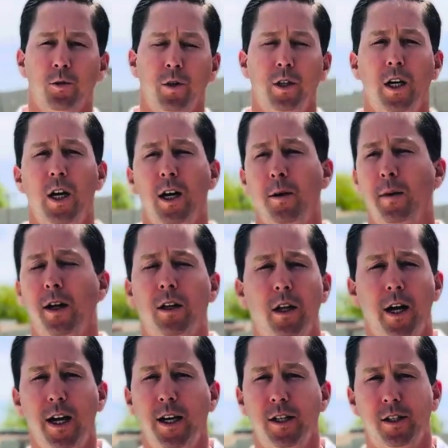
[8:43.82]
were done. And my
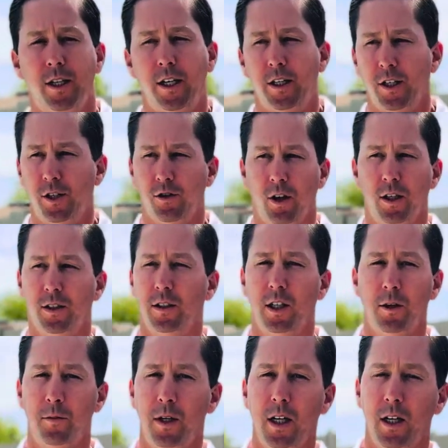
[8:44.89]
clients, they just trusted
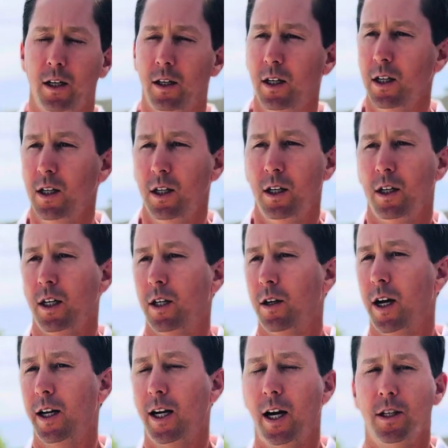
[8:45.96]
in me. And, you know,
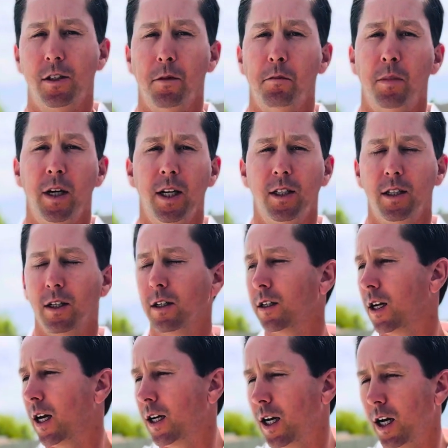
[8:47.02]
I got some bids and
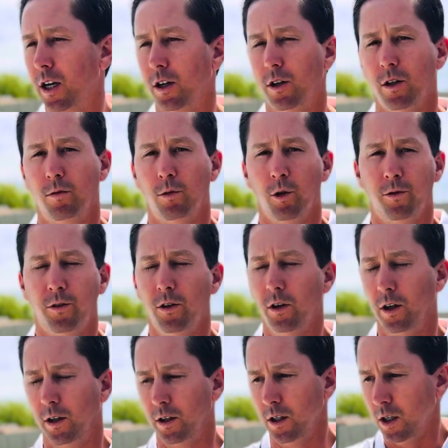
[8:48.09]
I got a good roofer.
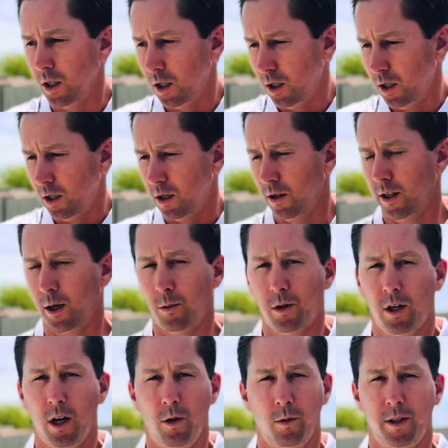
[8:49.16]
And there we
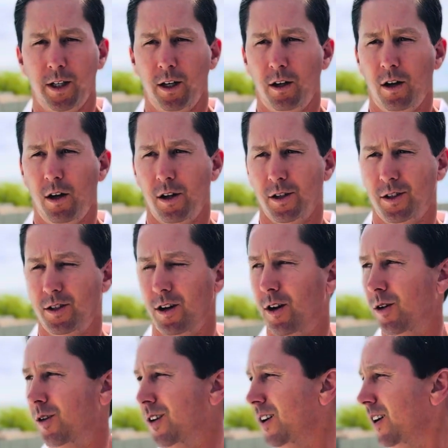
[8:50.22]
go. We did it all.
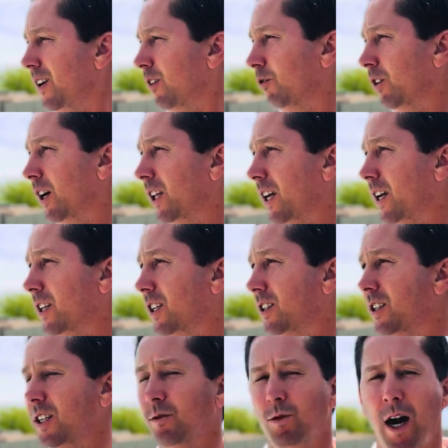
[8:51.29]
So really, just
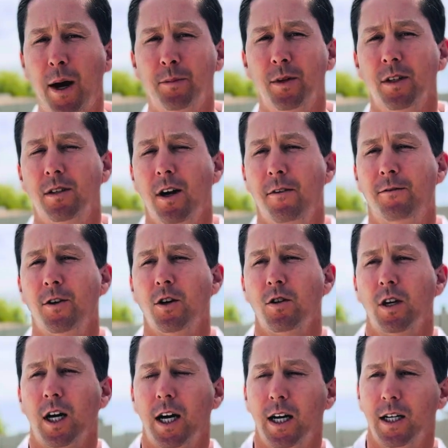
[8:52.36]
to wrap this up for you
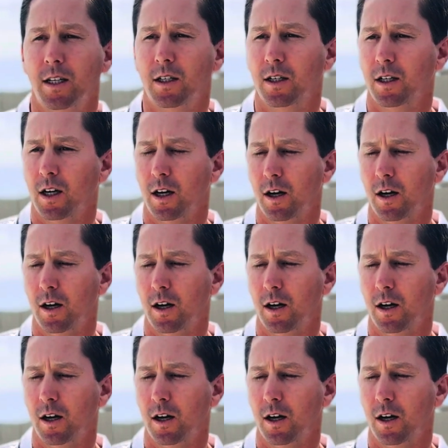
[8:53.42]
guys,